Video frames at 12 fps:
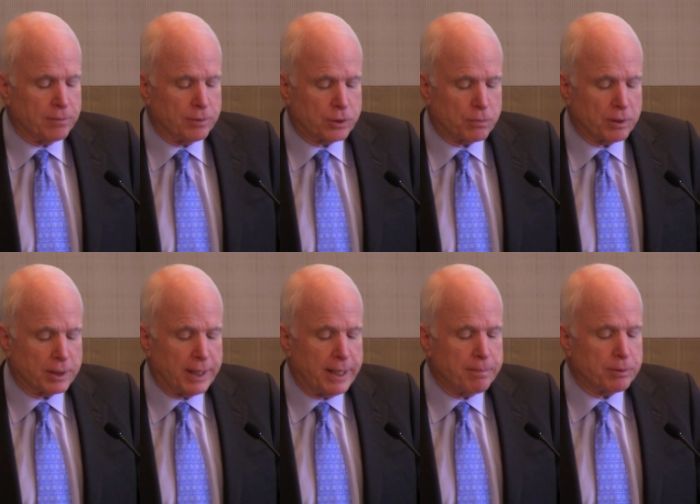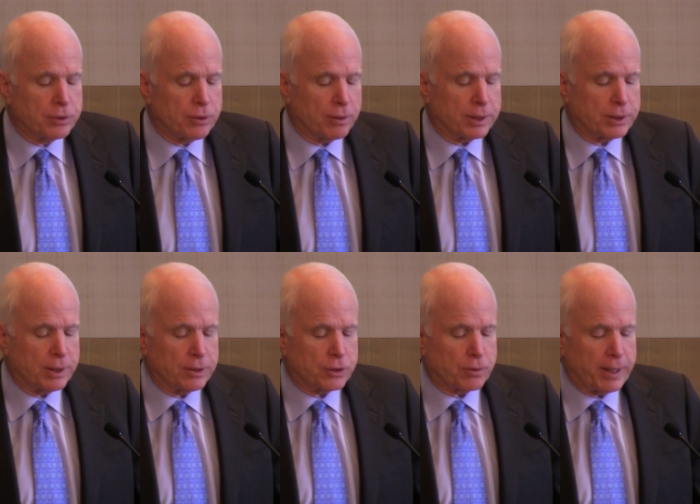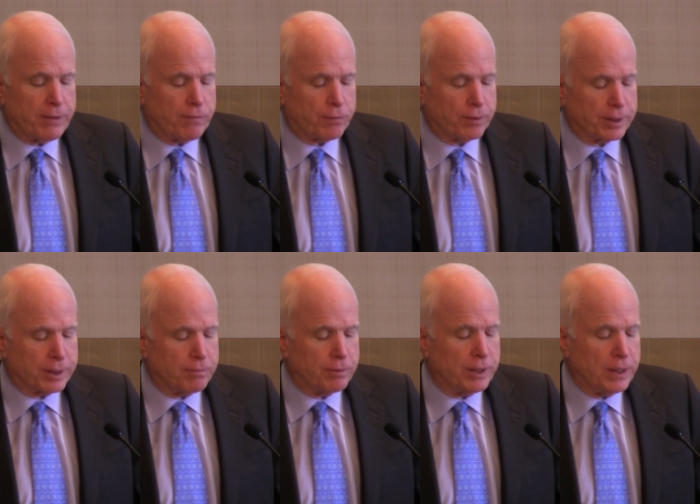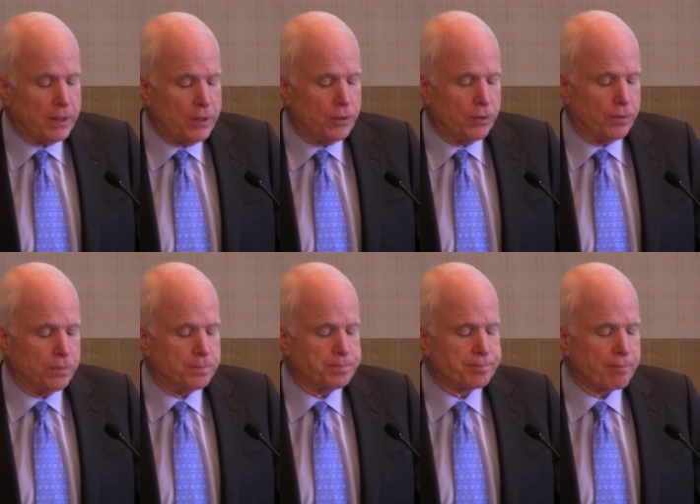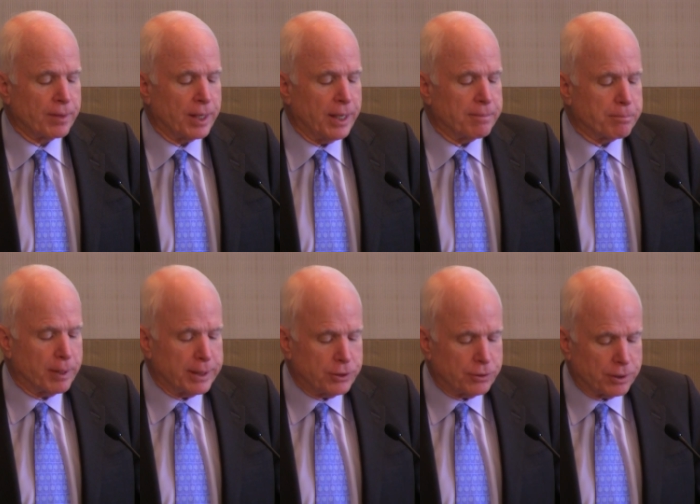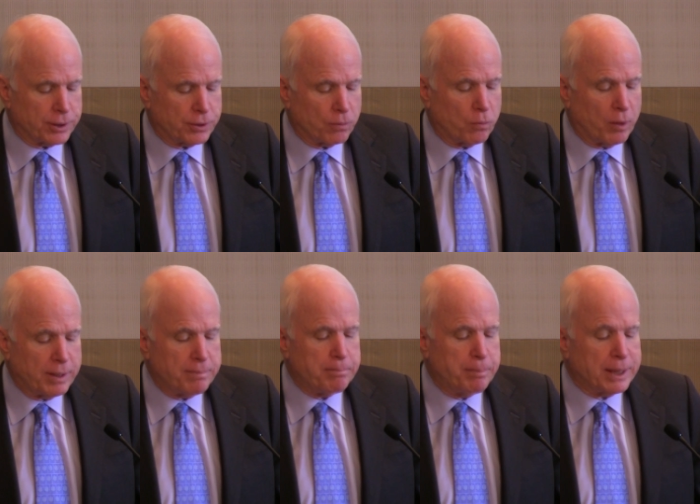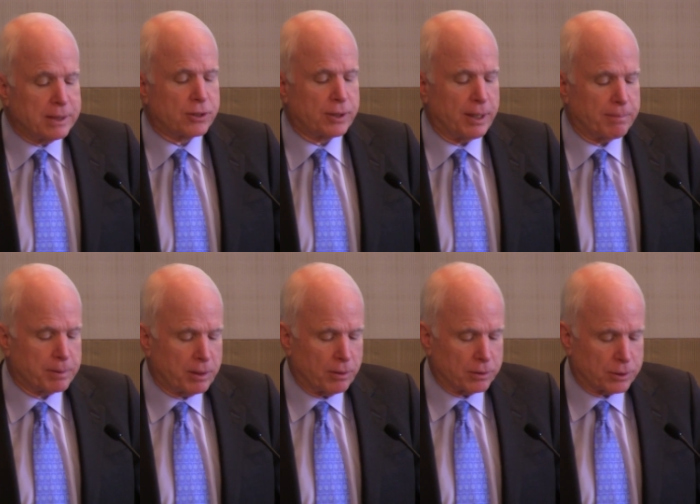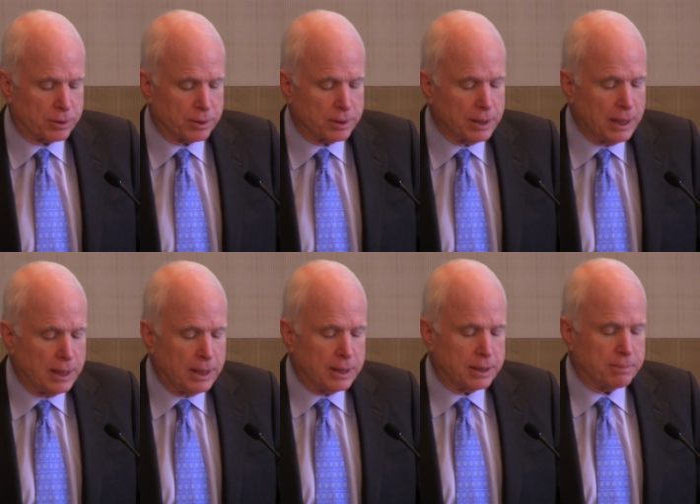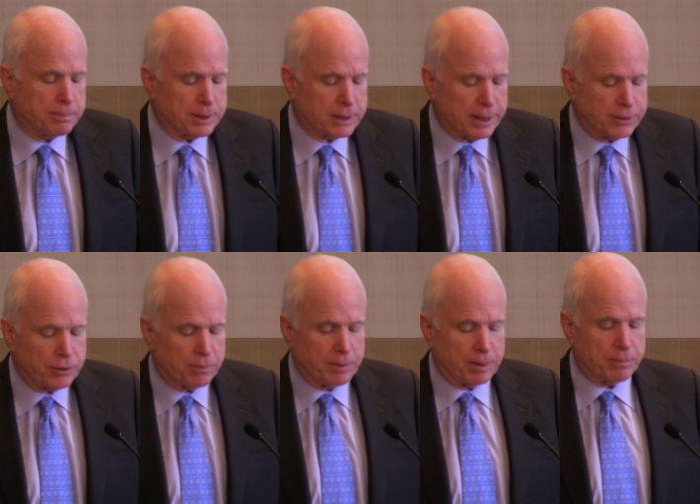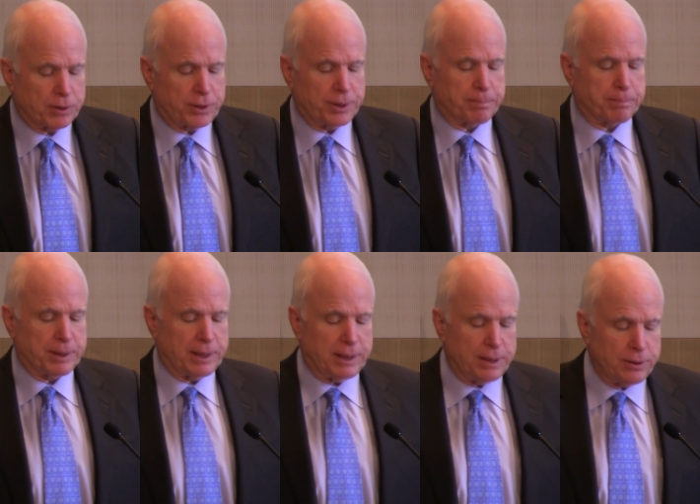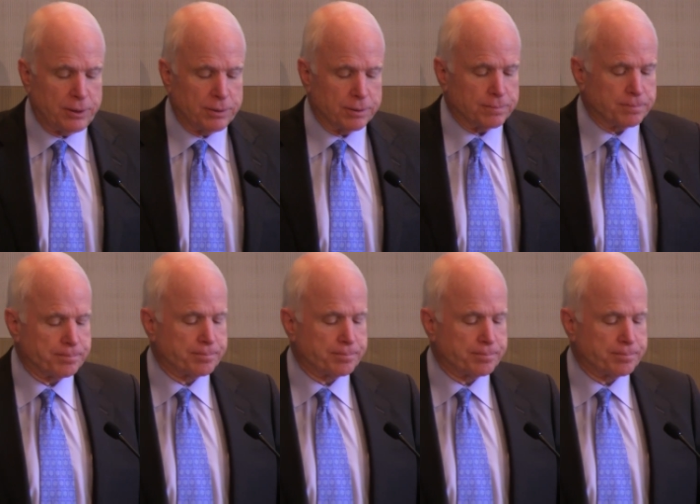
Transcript: which will enable Georgia to trade freely with the EU and bring Georgia one big step closer to potential membership in the EU.